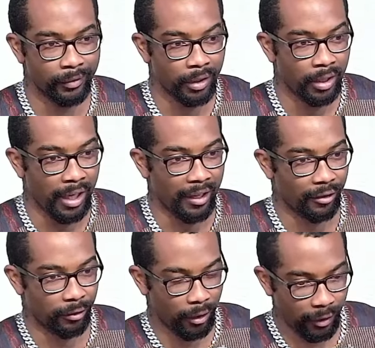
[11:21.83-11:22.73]
As
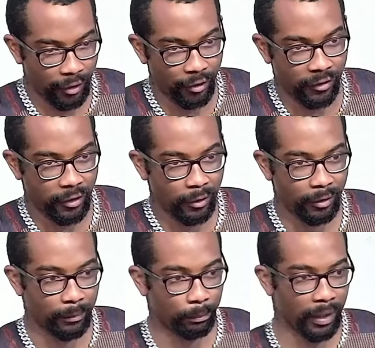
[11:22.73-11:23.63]
long as you're still
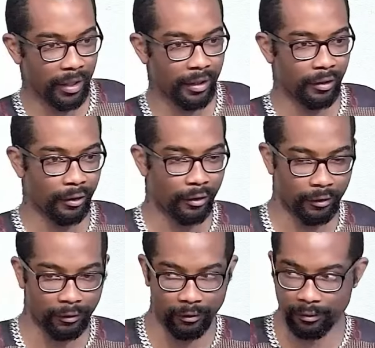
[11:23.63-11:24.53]
dependent on
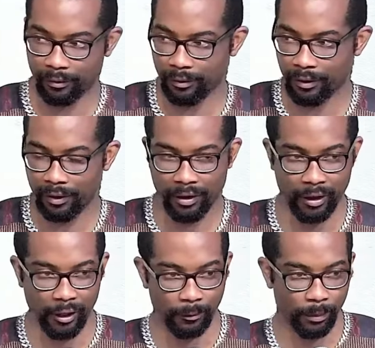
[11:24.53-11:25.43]
this
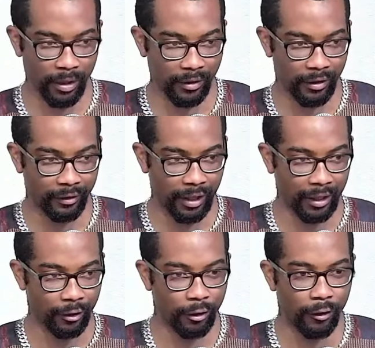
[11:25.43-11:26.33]
person, I can
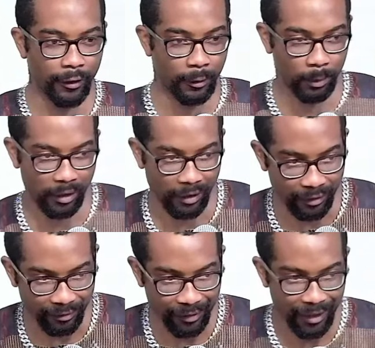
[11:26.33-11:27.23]
call this person,
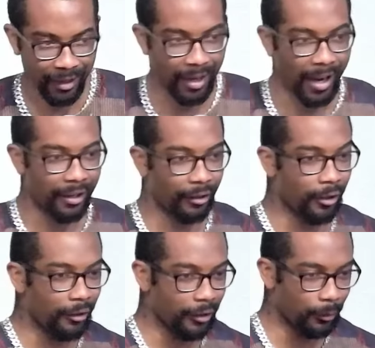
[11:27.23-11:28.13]
I can call
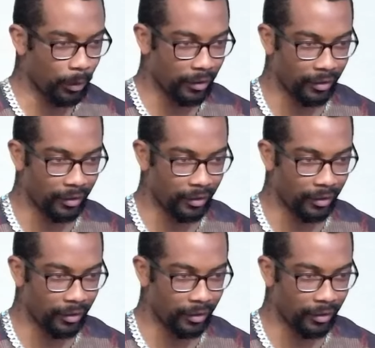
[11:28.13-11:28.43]
this person.